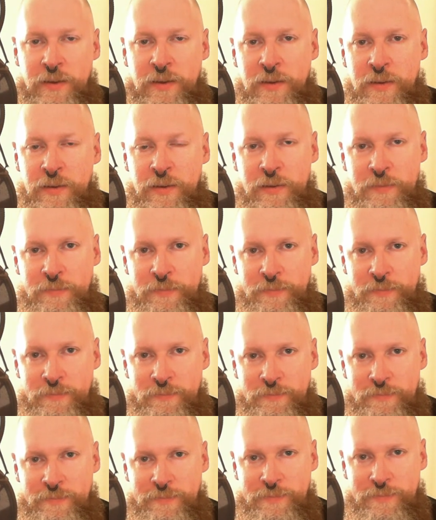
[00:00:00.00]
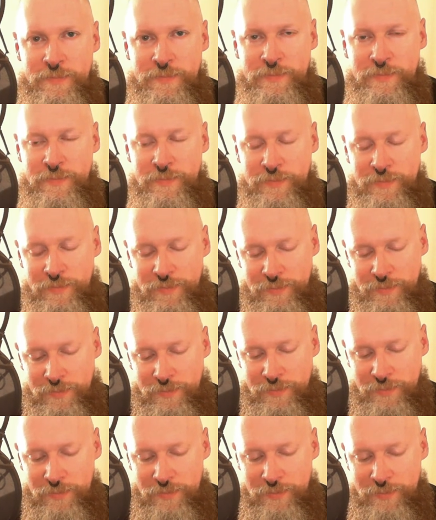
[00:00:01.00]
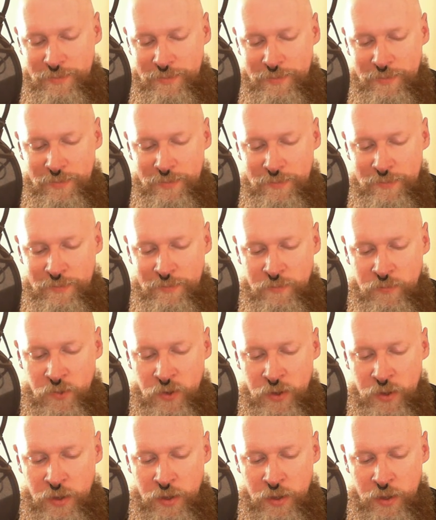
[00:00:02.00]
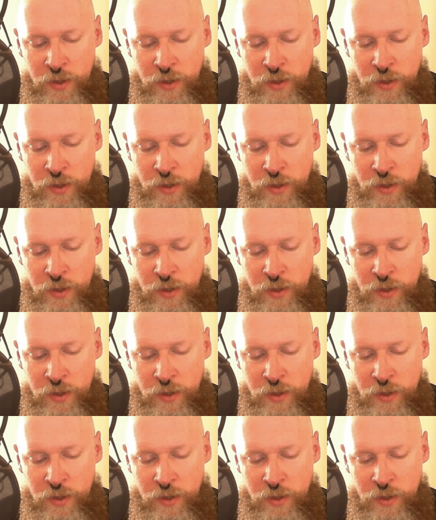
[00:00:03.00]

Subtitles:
[no speech]